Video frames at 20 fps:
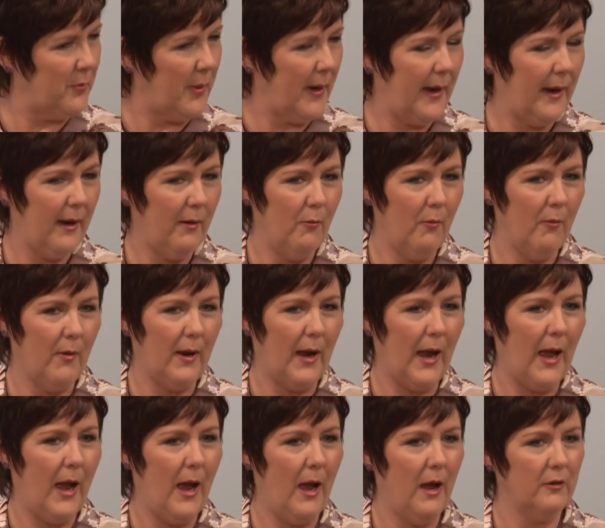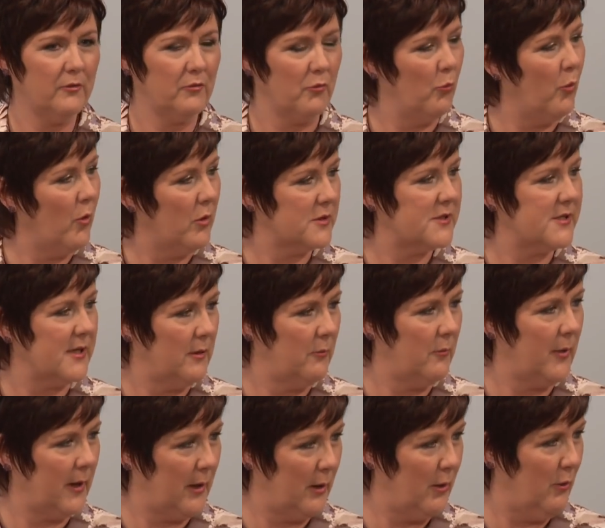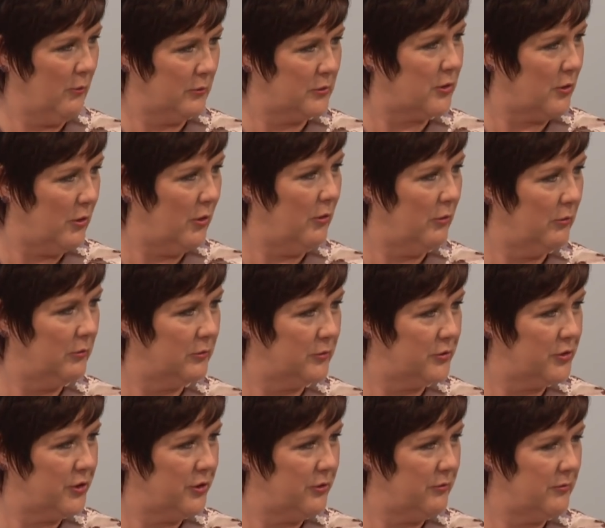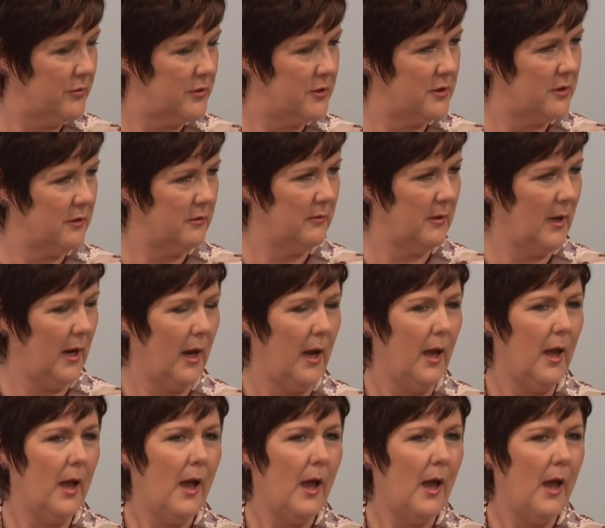How hard was it when God called you to do that?